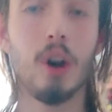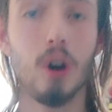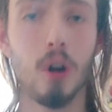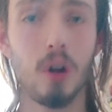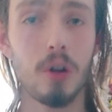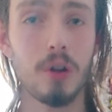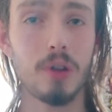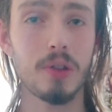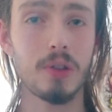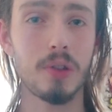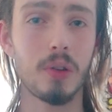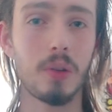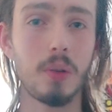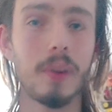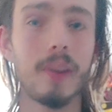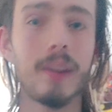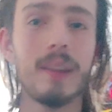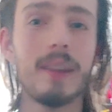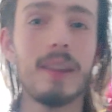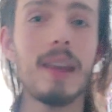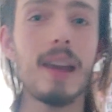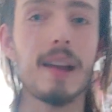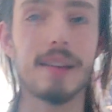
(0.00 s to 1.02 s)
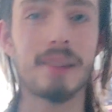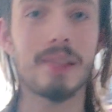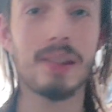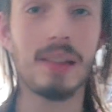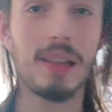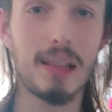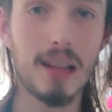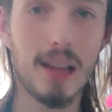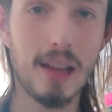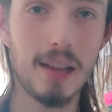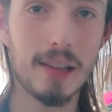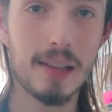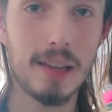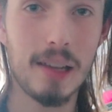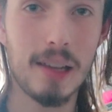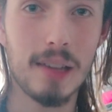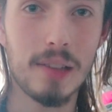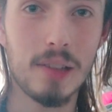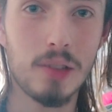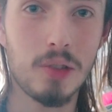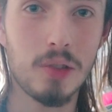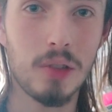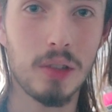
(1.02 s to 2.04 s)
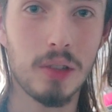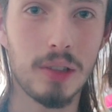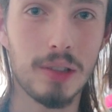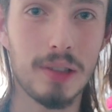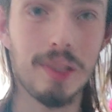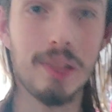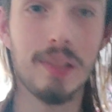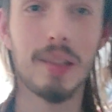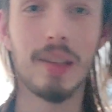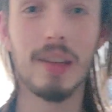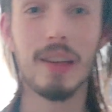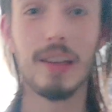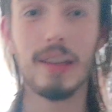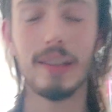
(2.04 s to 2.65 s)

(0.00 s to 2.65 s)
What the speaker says: Also, yes, it has 8 strings.